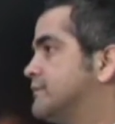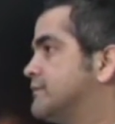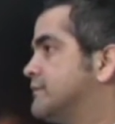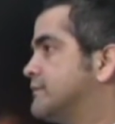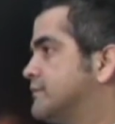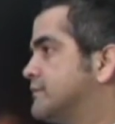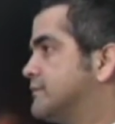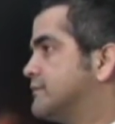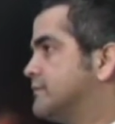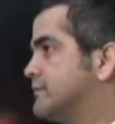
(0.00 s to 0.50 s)

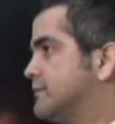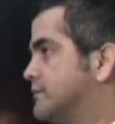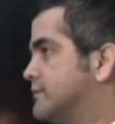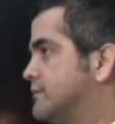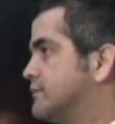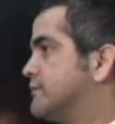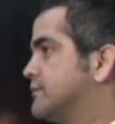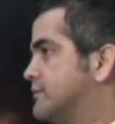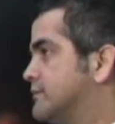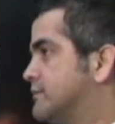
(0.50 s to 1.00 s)

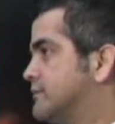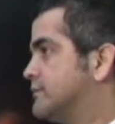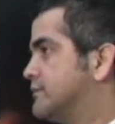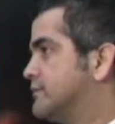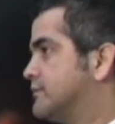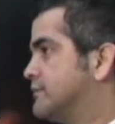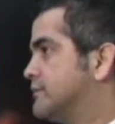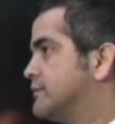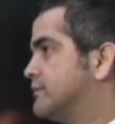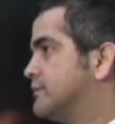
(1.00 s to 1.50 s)

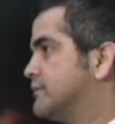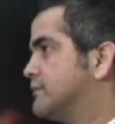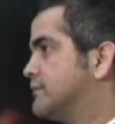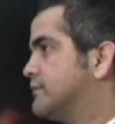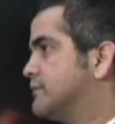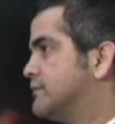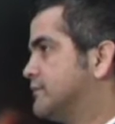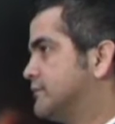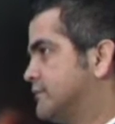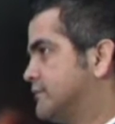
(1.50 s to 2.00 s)

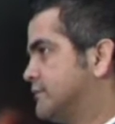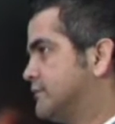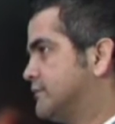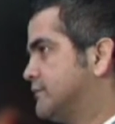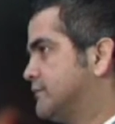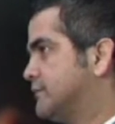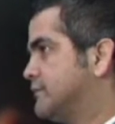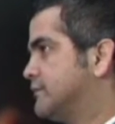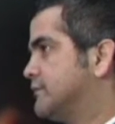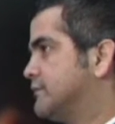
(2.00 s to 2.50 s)

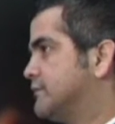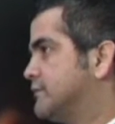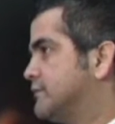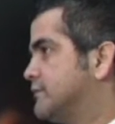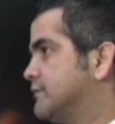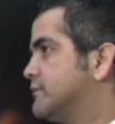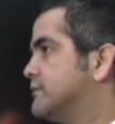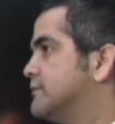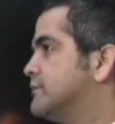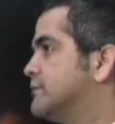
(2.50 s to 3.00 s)

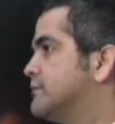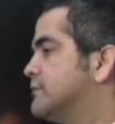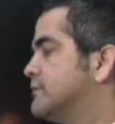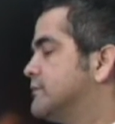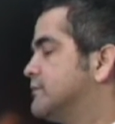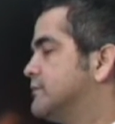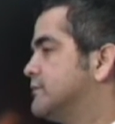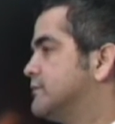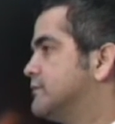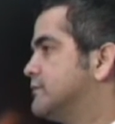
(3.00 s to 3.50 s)

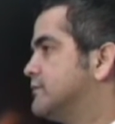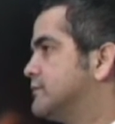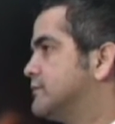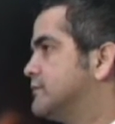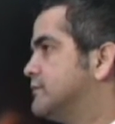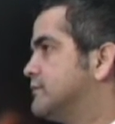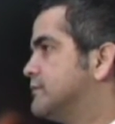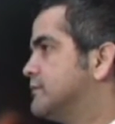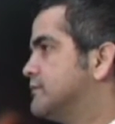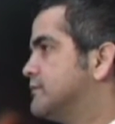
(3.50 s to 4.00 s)

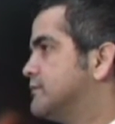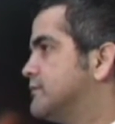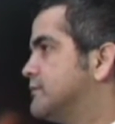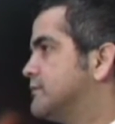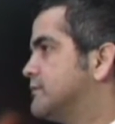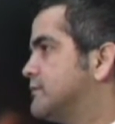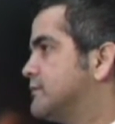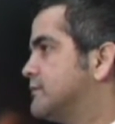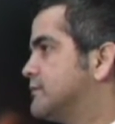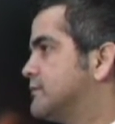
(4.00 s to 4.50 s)

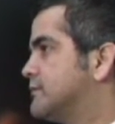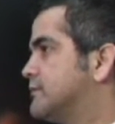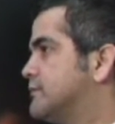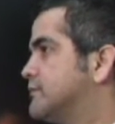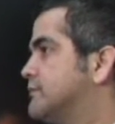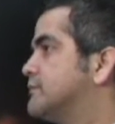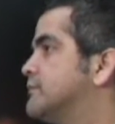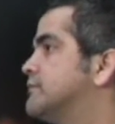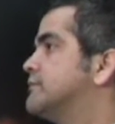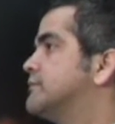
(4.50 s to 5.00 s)

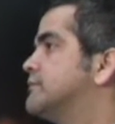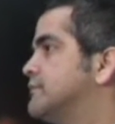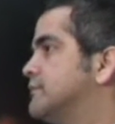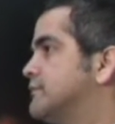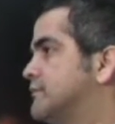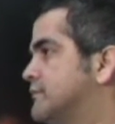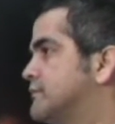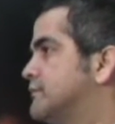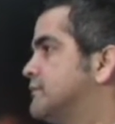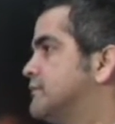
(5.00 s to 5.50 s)

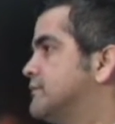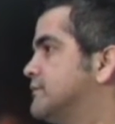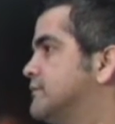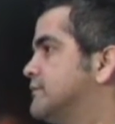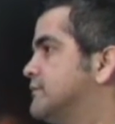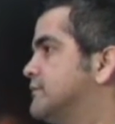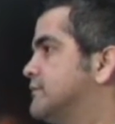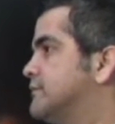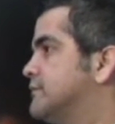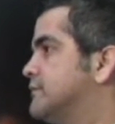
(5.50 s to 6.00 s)

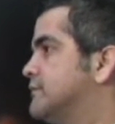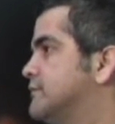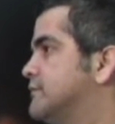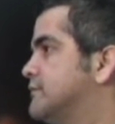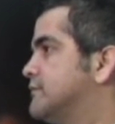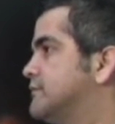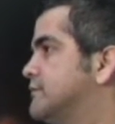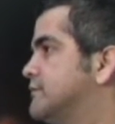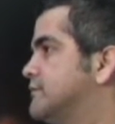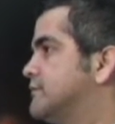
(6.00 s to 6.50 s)

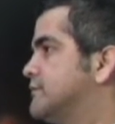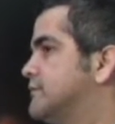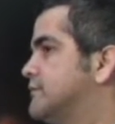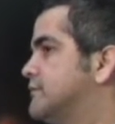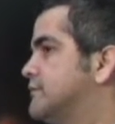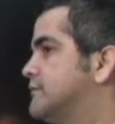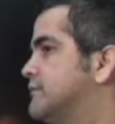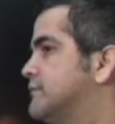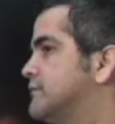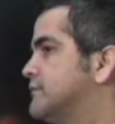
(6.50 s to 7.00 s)

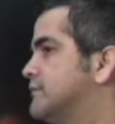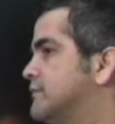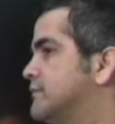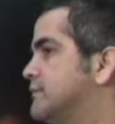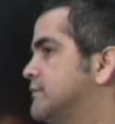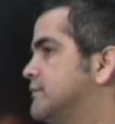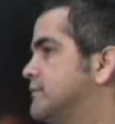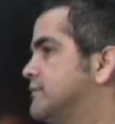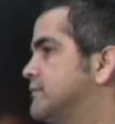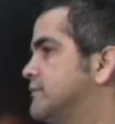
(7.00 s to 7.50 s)

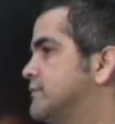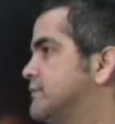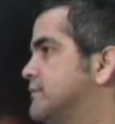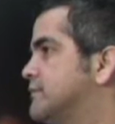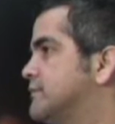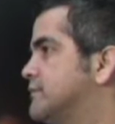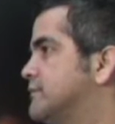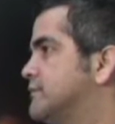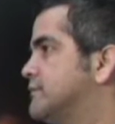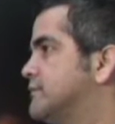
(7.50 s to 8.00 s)
This person isn't speaking.